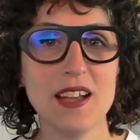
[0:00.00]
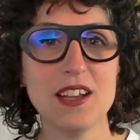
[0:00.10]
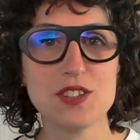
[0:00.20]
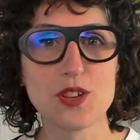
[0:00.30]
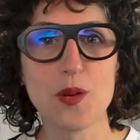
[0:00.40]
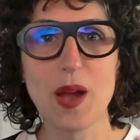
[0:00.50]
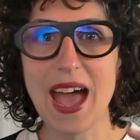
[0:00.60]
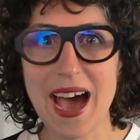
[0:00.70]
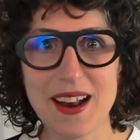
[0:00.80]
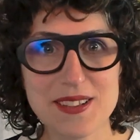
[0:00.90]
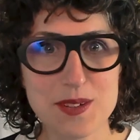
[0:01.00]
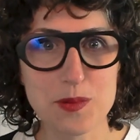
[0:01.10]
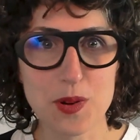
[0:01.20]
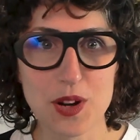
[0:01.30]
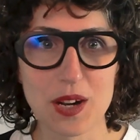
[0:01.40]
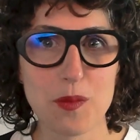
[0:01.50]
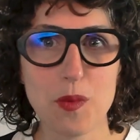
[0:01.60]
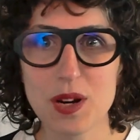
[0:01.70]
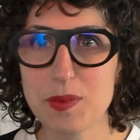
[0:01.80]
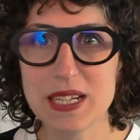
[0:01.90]
So how does it work?
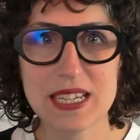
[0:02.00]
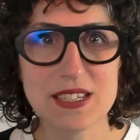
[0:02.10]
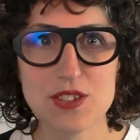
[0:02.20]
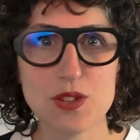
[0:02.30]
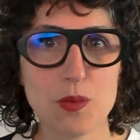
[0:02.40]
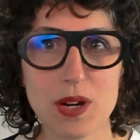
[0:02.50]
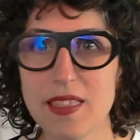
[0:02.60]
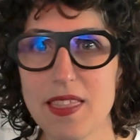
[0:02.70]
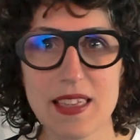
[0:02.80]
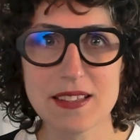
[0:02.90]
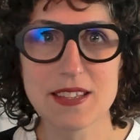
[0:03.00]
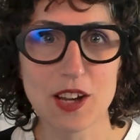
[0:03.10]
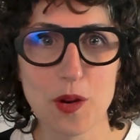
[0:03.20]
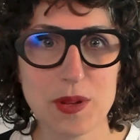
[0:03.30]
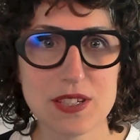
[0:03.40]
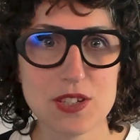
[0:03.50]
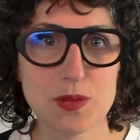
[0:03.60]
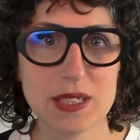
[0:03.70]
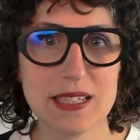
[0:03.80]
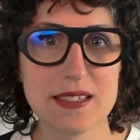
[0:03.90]
What do we need to do? What are the things that go into
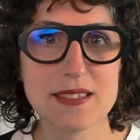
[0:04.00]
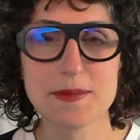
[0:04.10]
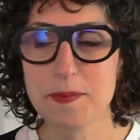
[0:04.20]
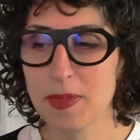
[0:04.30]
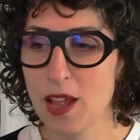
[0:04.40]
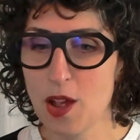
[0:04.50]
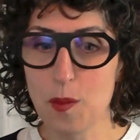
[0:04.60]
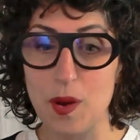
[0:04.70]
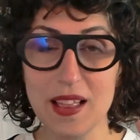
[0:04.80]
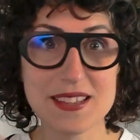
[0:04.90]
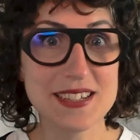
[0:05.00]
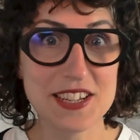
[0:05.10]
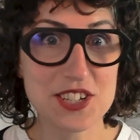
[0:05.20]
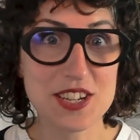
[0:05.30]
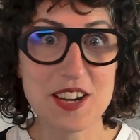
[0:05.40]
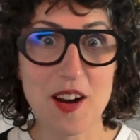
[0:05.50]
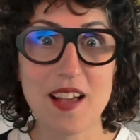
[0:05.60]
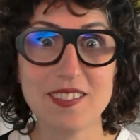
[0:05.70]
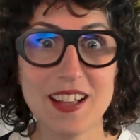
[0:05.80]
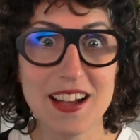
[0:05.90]
doing this? Well, as an engineer, I
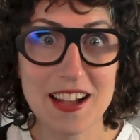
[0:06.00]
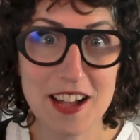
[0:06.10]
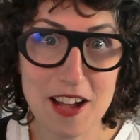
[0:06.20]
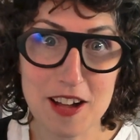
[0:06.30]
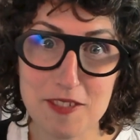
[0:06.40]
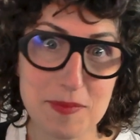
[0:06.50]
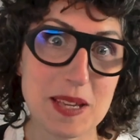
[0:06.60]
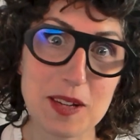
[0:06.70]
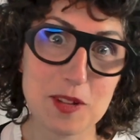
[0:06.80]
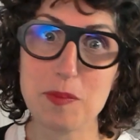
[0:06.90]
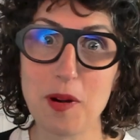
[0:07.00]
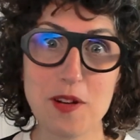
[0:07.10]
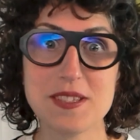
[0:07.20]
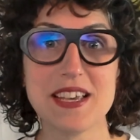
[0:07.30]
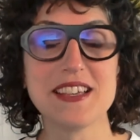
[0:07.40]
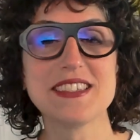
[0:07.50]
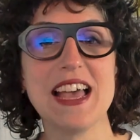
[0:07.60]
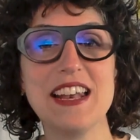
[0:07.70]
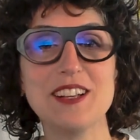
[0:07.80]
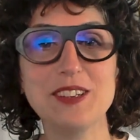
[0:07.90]
love me a good process,
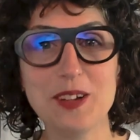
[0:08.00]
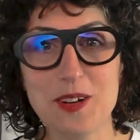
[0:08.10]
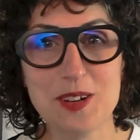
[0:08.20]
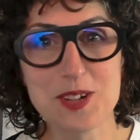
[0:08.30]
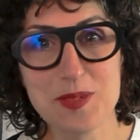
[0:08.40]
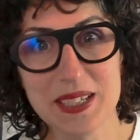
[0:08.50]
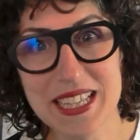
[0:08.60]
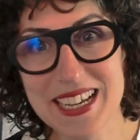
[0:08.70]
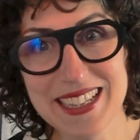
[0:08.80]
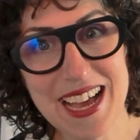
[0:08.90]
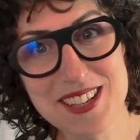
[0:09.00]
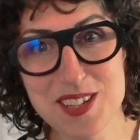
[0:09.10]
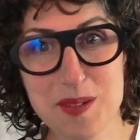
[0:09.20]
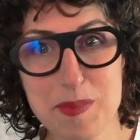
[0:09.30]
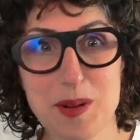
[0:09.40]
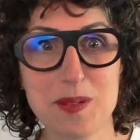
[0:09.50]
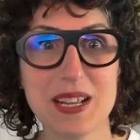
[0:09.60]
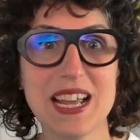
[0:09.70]
and a launch really allows you to build